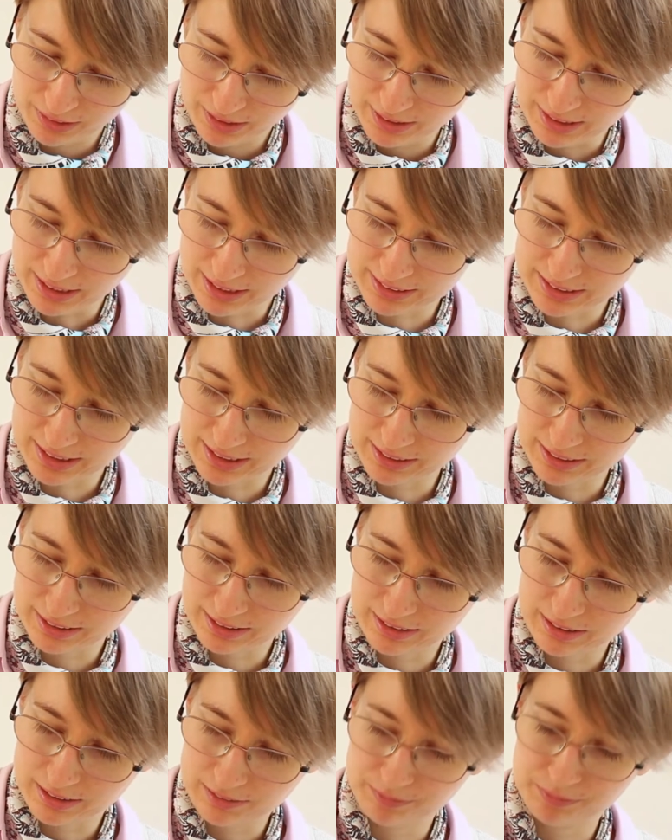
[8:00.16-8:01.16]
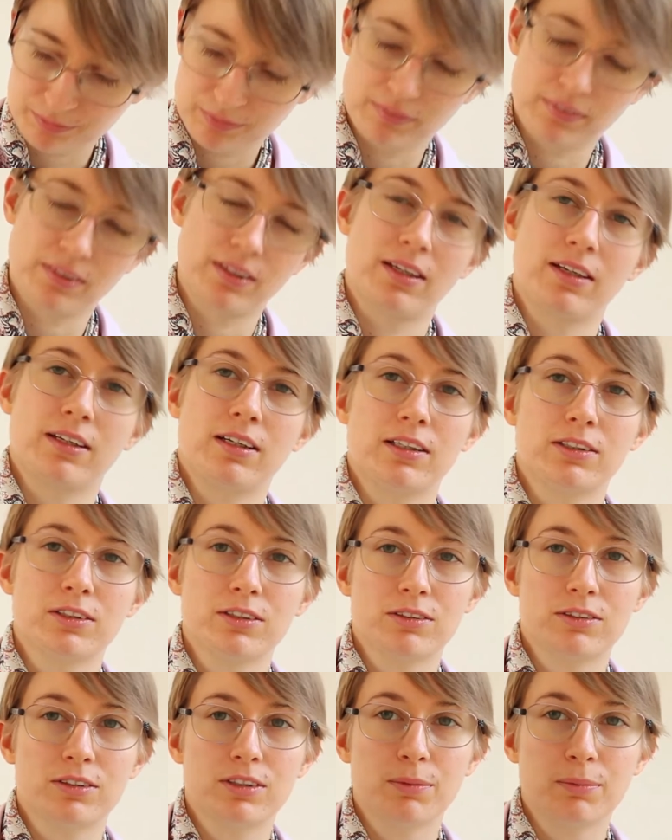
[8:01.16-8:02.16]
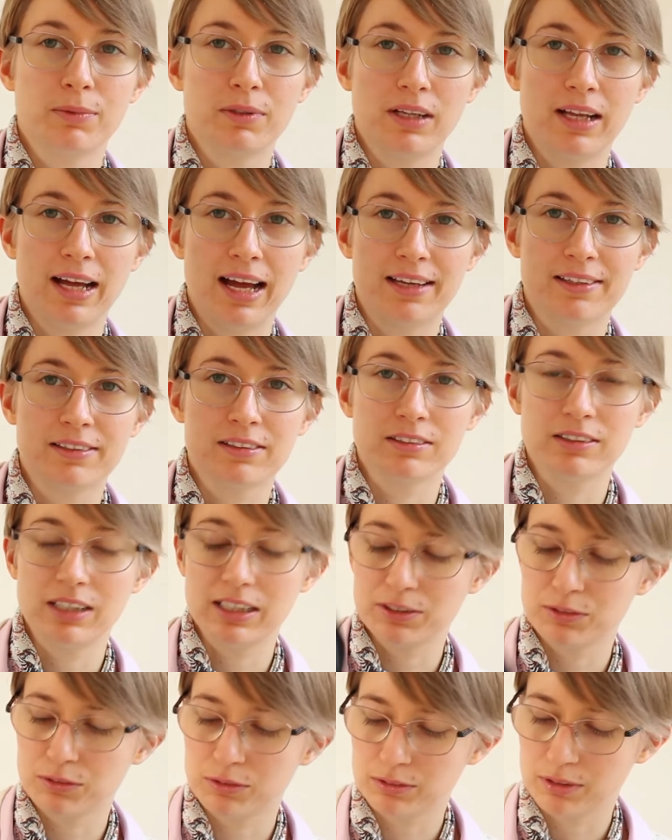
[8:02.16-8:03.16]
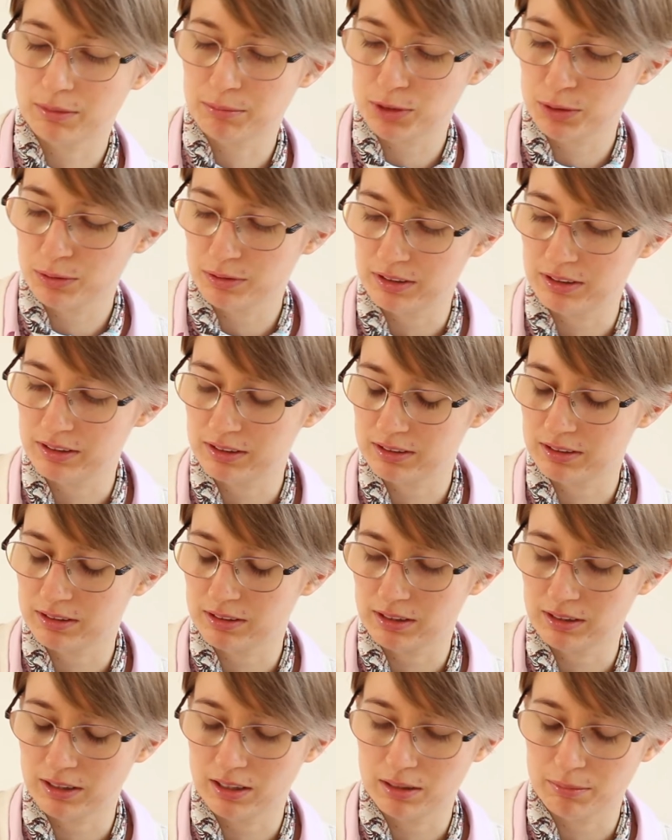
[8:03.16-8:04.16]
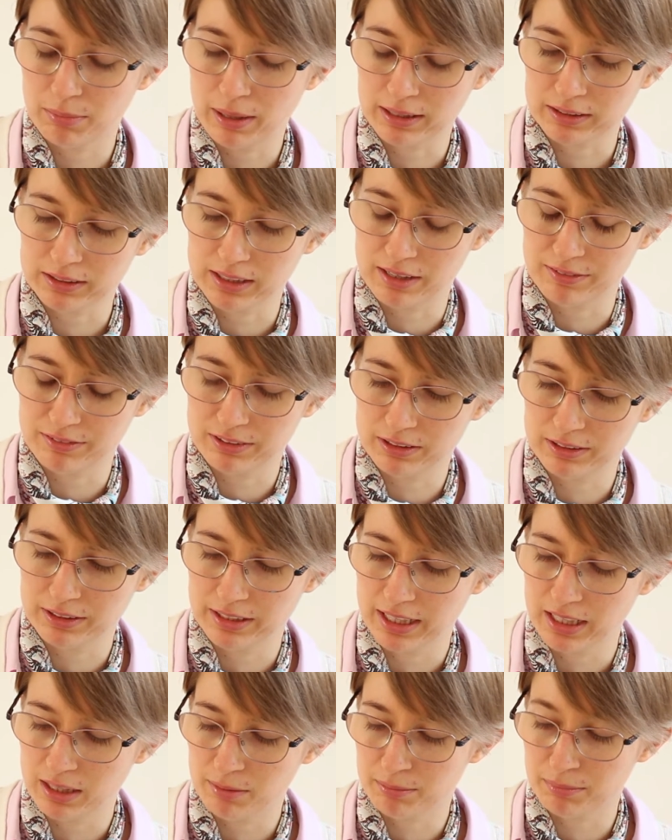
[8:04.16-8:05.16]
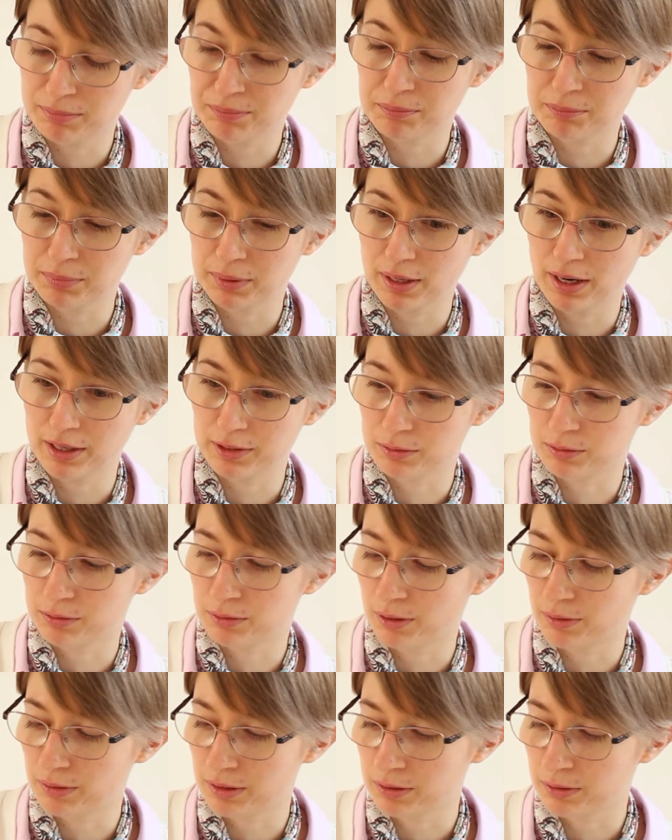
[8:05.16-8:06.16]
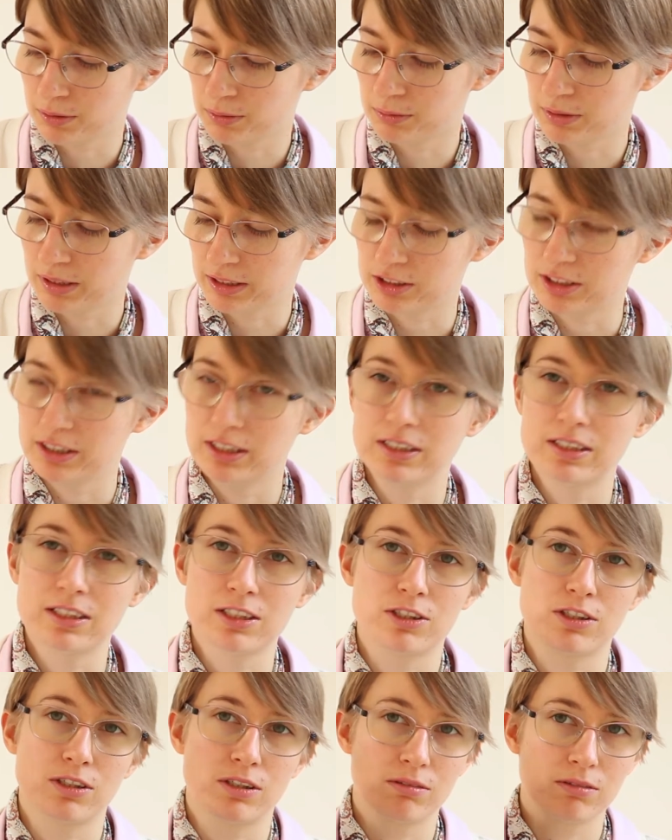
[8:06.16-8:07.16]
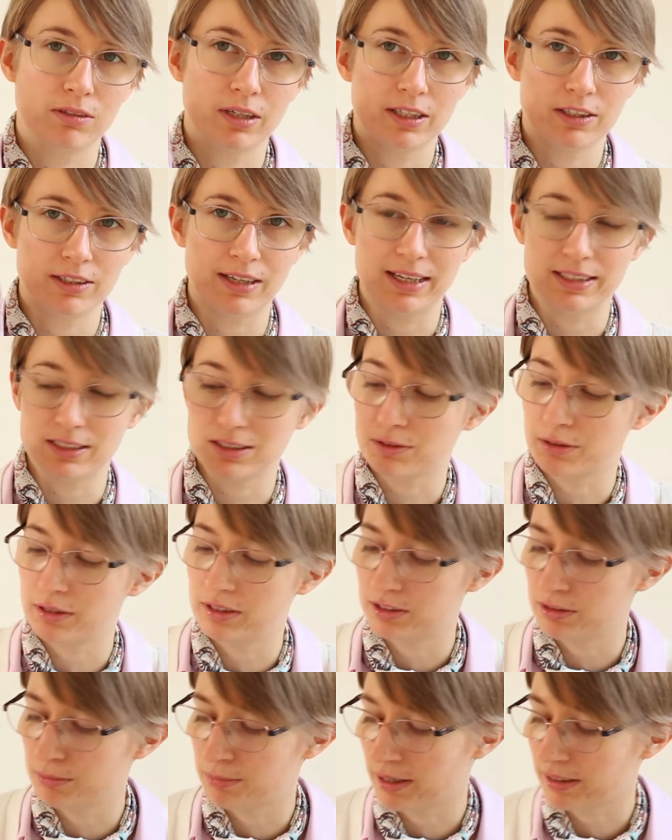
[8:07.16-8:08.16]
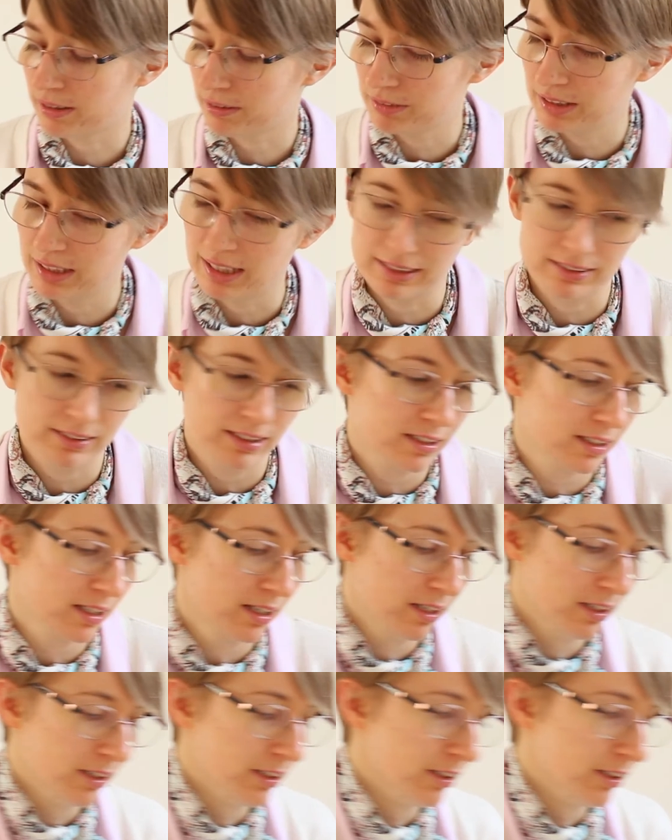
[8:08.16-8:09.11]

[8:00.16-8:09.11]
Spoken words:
It has like a typical handle. I don't know. I'm sure these bags have a name, but I don't know how they're called actually. It's just a nice toiletry bag. I really like this.